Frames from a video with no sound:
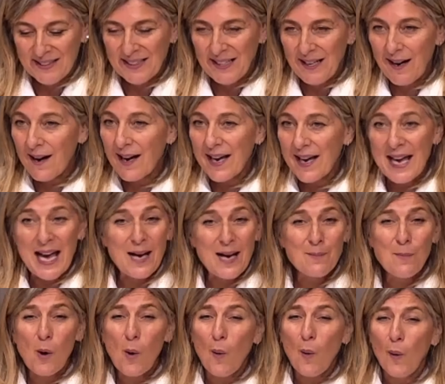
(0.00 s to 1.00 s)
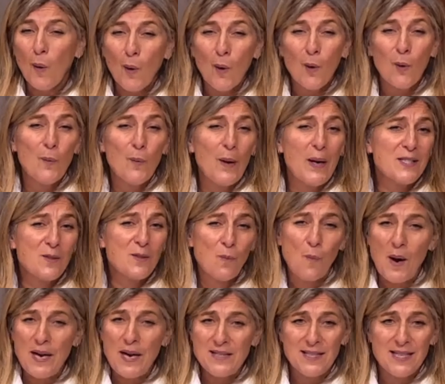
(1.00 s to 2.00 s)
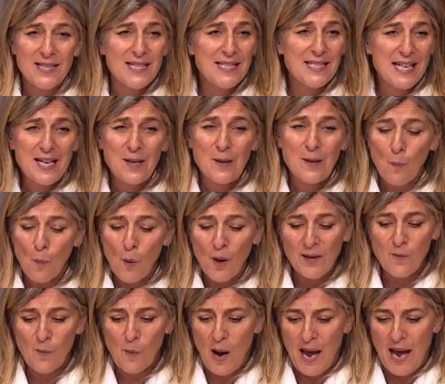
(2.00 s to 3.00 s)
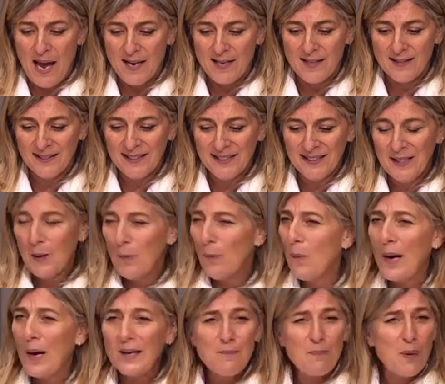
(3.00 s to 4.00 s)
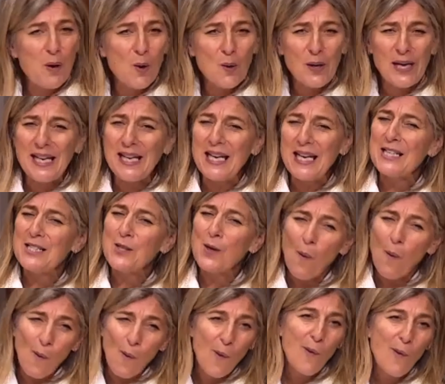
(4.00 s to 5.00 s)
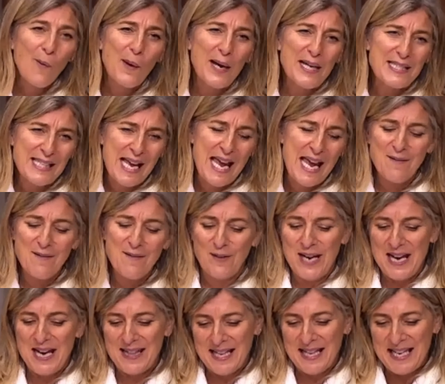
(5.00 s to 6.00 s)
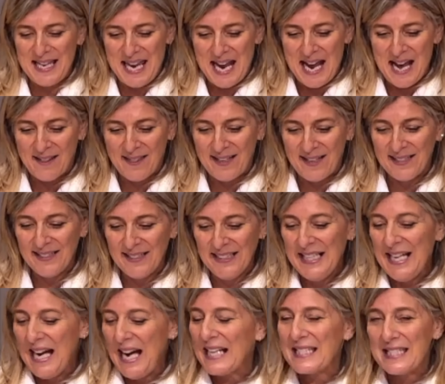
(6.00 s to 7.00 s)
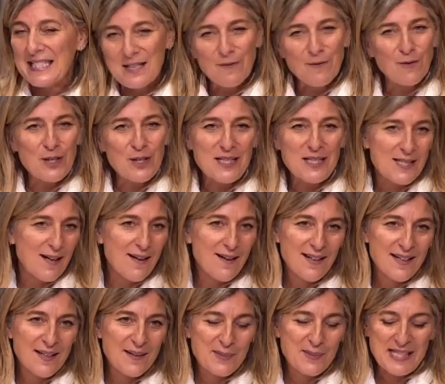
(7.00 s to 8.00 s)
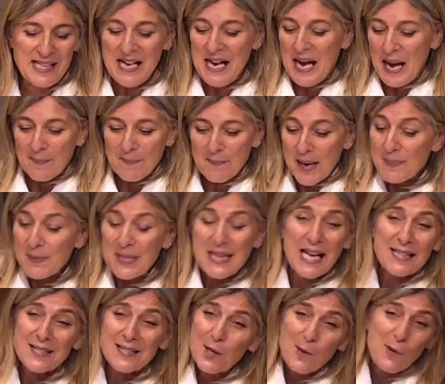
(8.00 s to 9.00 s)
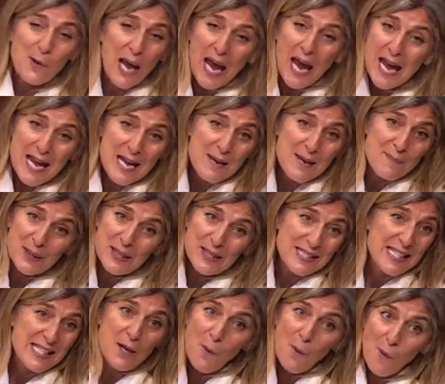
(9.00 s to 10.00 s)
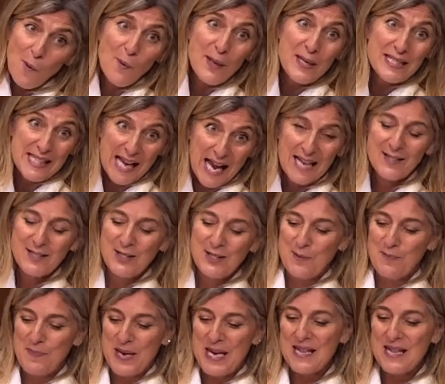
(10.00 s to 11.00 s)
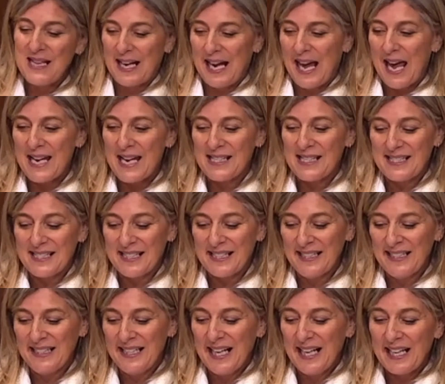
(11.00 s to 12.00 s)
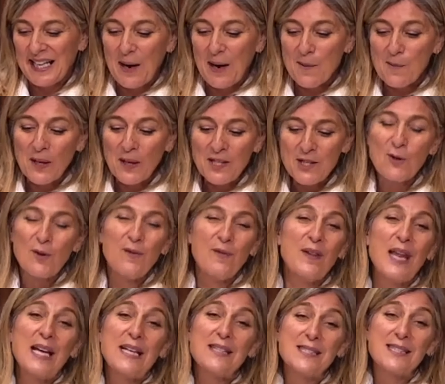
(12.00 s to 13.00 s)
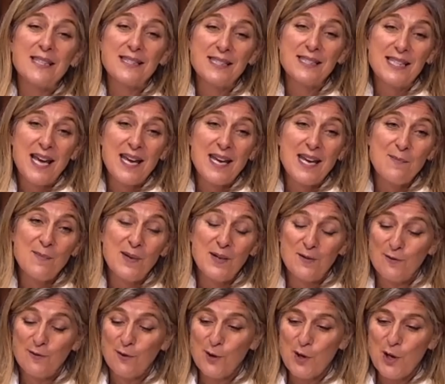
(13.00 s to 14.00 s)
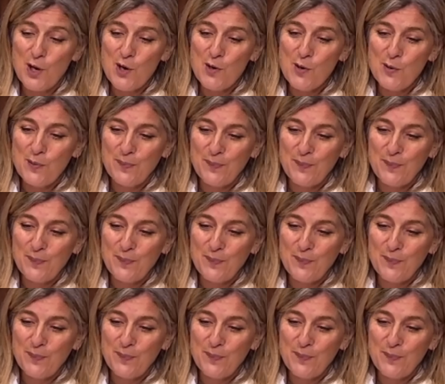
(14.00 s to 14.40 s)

I am always weighted in one way. One pocket is always heavier than the other at different times. And maybe that's okay because it always has to be the case. And I wonder if that's the same for you.